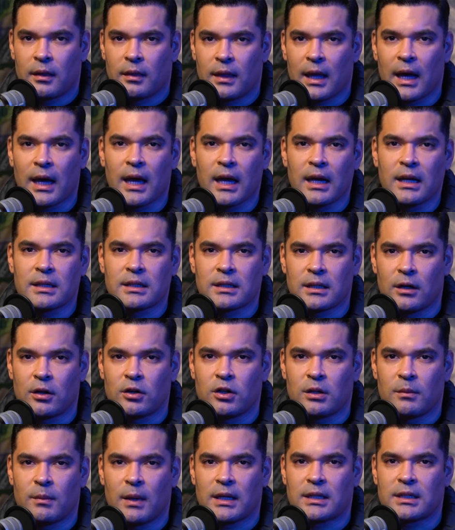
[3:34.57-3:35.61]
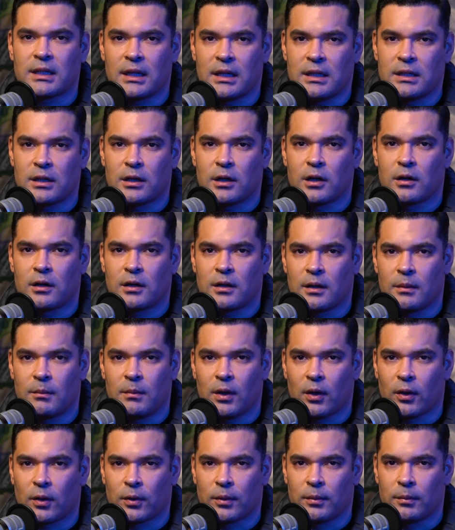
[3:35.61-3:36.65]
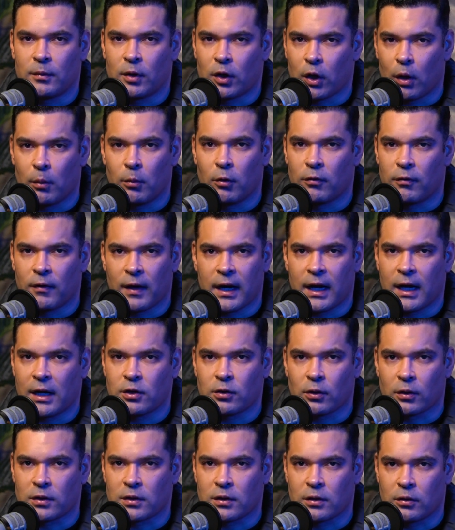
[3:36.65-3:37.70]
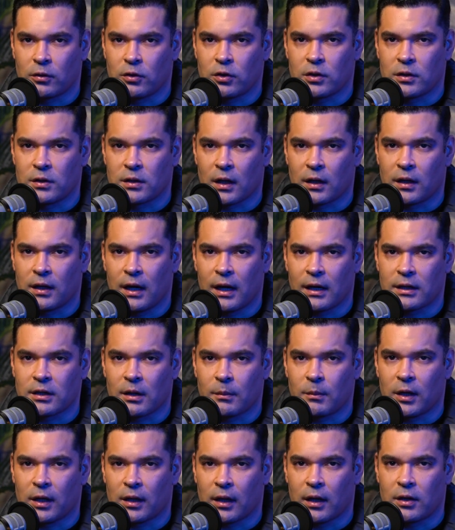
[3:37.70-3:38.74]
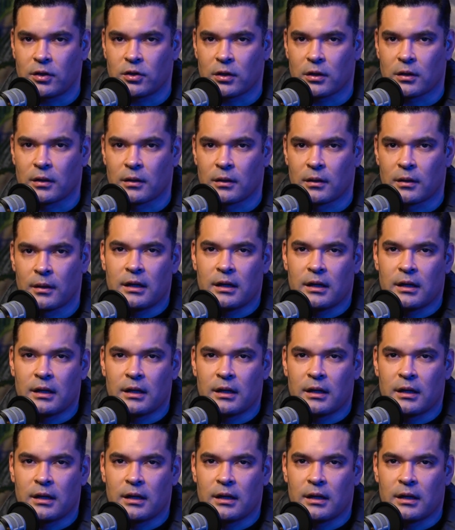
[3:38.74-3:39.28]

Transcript: That kind of synergy makes it easier to build global financial solutions on the X R P Ledger.